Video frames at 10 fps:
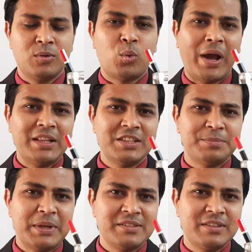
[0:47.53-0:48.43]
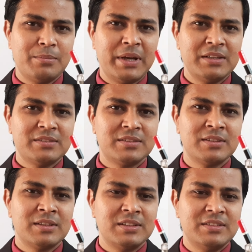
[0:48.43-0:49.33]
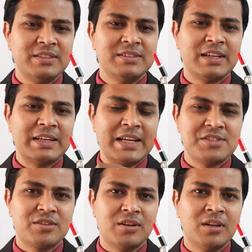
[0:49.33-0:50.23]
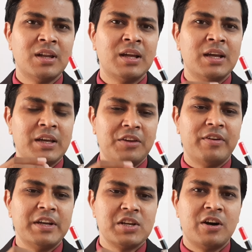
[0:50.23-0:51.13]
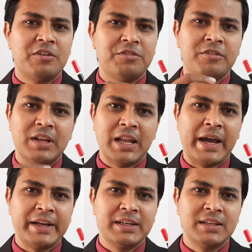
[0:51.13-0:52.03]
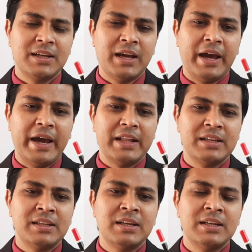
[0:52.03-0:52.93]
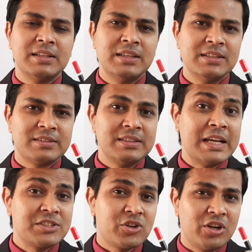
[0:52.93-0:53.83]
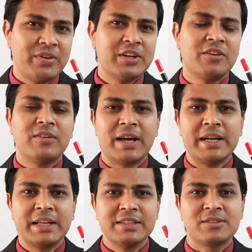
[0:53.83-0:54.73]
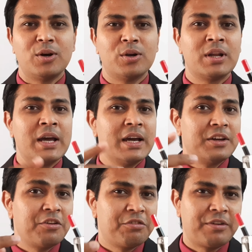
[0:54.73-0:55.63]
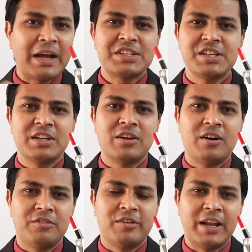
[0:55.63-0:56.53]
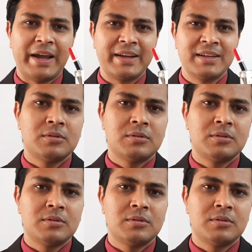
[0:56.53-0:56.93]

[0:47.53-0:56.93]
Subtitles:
Why this pencil bends? This is a natural event of light, and this natural event of light is called refraction of light.